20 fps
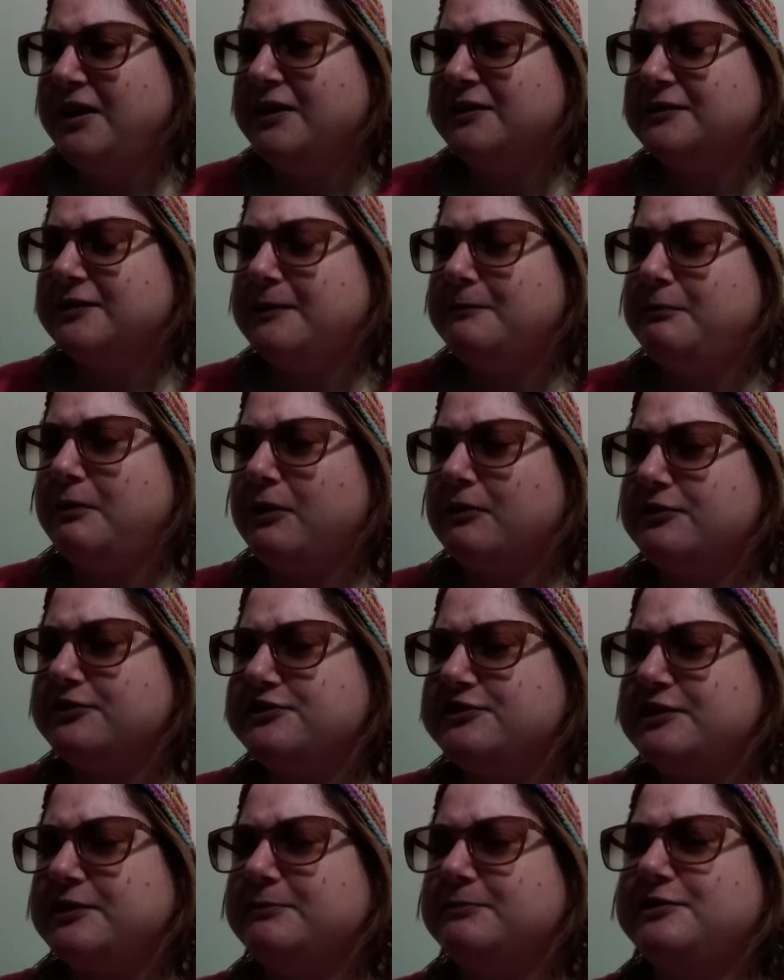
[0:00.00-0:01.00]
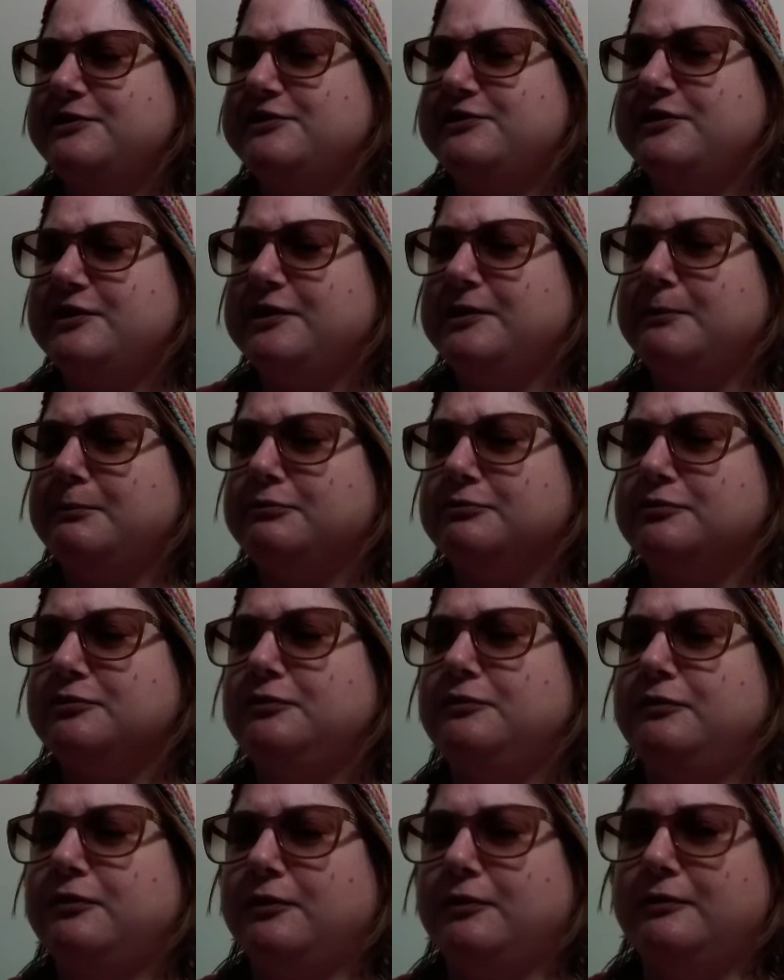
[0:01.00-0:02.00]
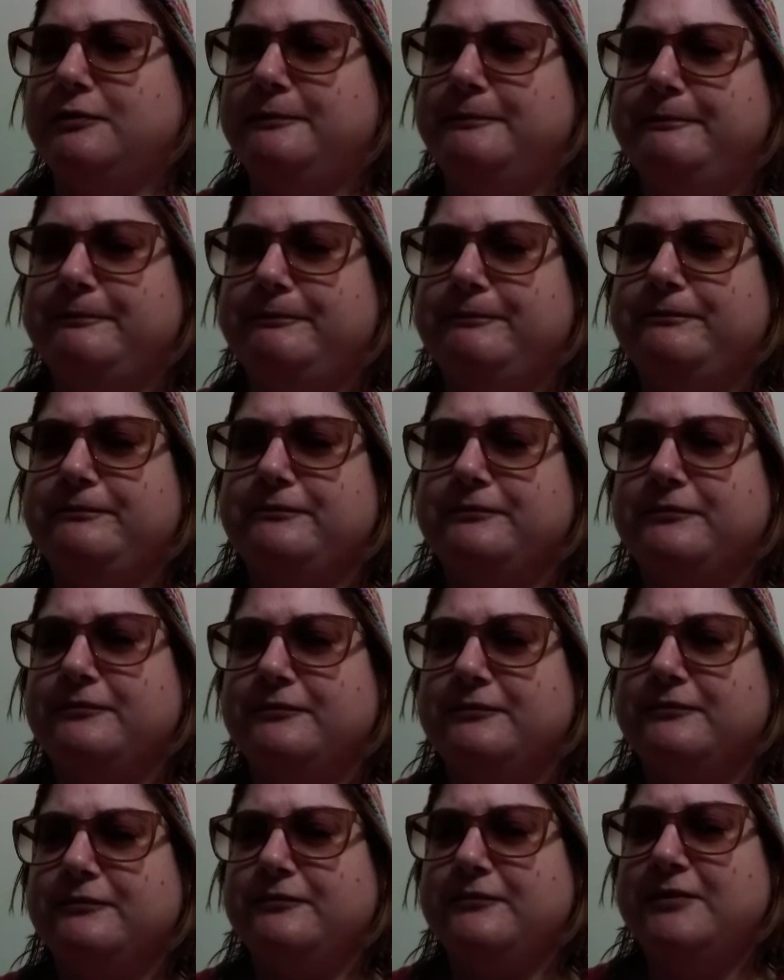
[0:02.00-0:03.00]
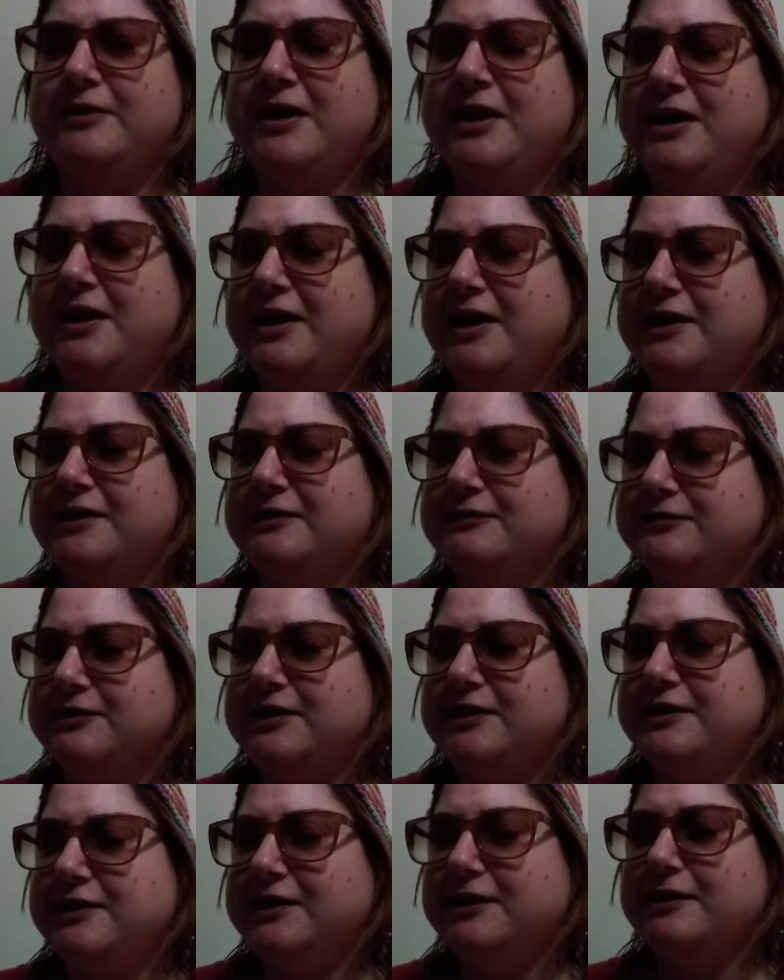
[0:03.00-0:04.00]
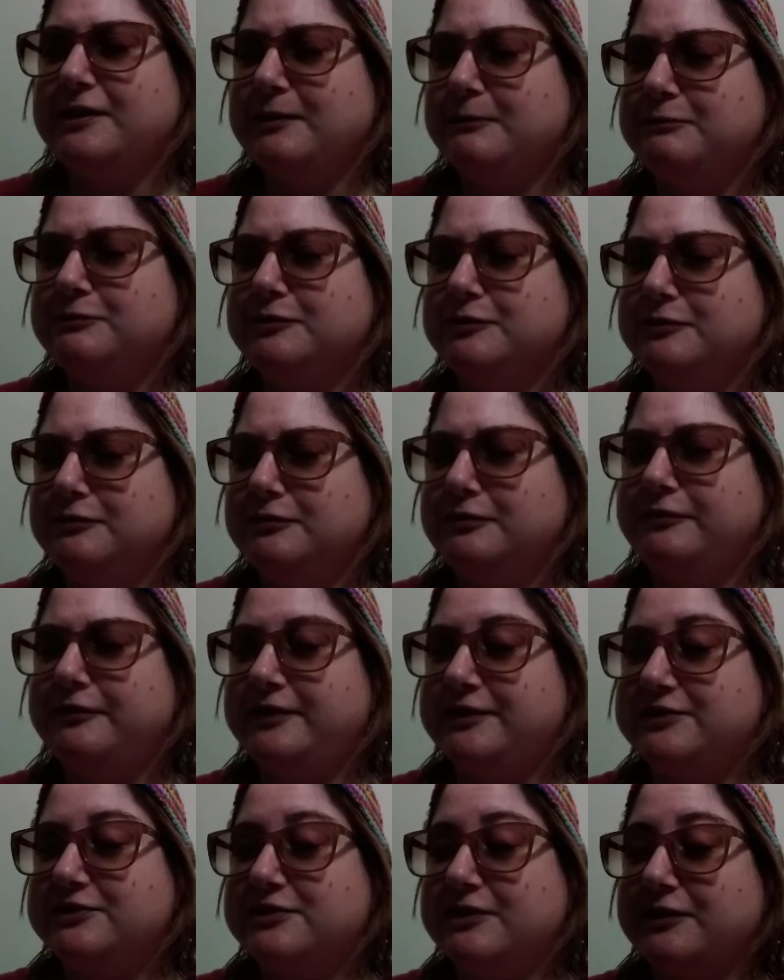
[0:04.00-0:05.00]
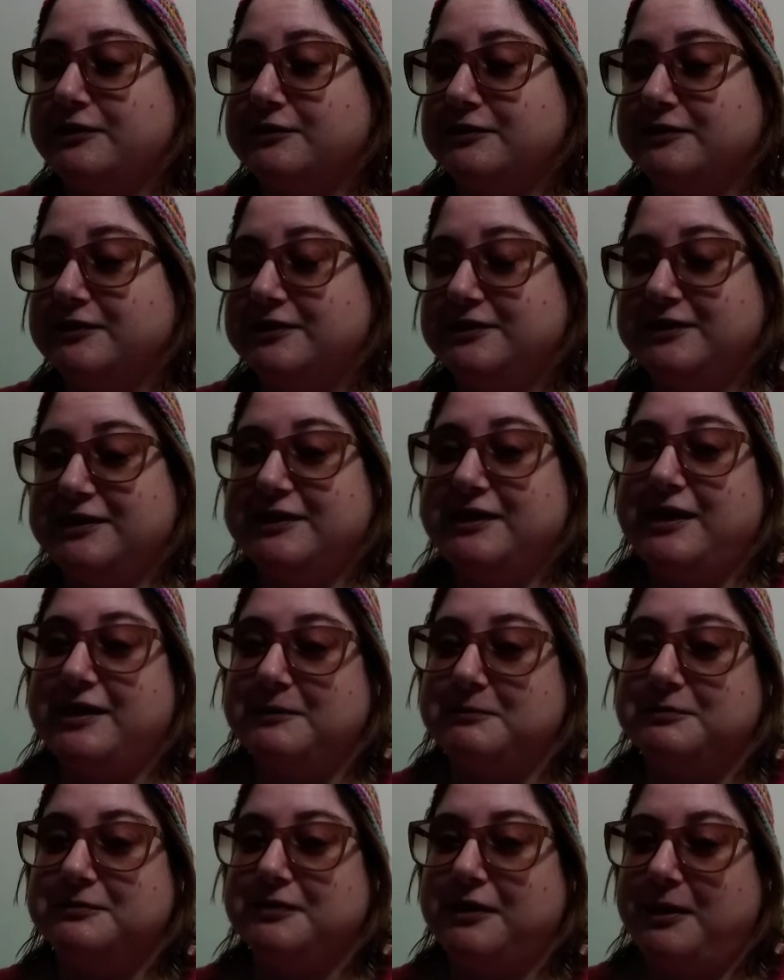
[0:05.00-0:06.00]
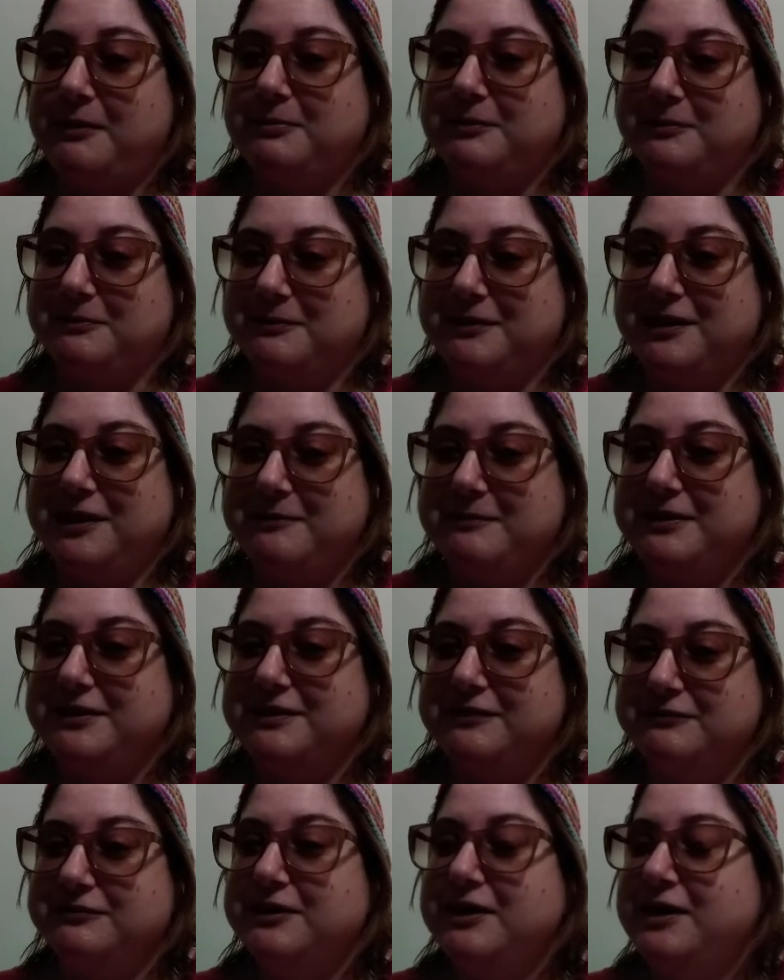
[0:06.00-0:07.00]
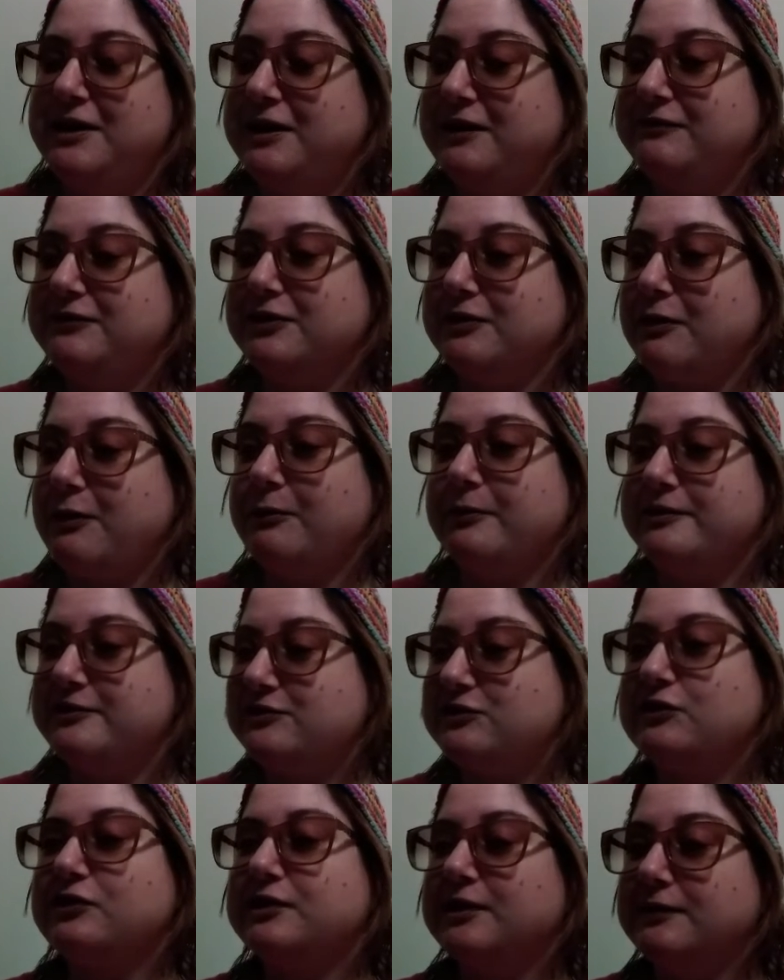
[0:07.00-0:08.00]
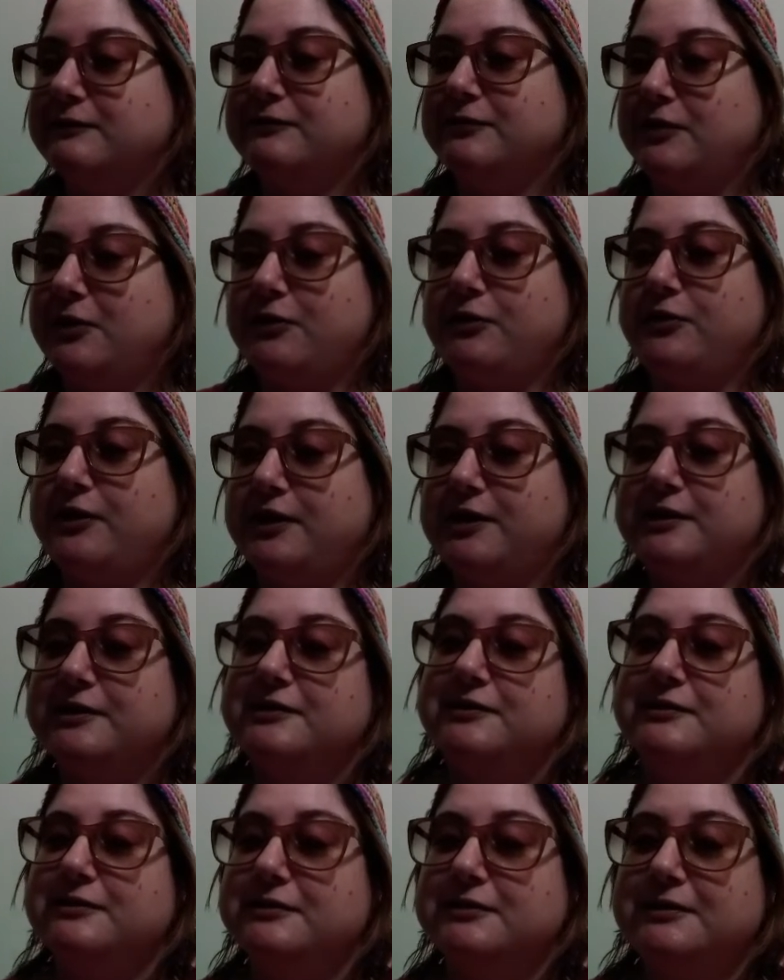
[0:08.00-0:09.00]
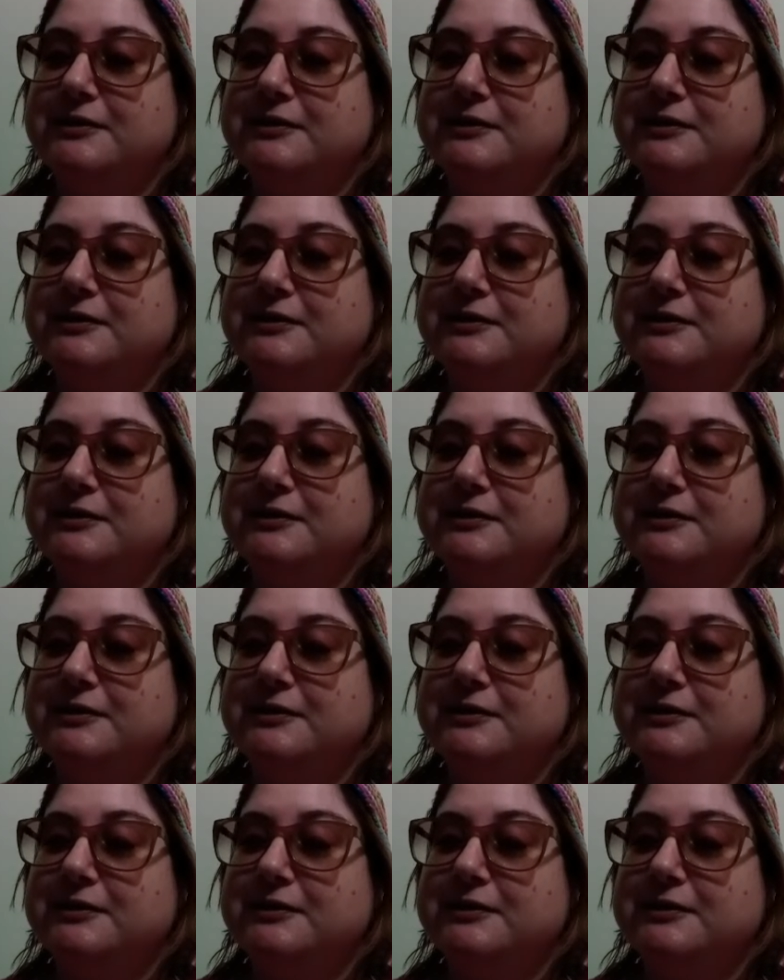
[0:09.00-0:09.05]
they both seem to seek approval. And if they can't approve of each other, then they got a problem. I mean, if they're always looking for the thing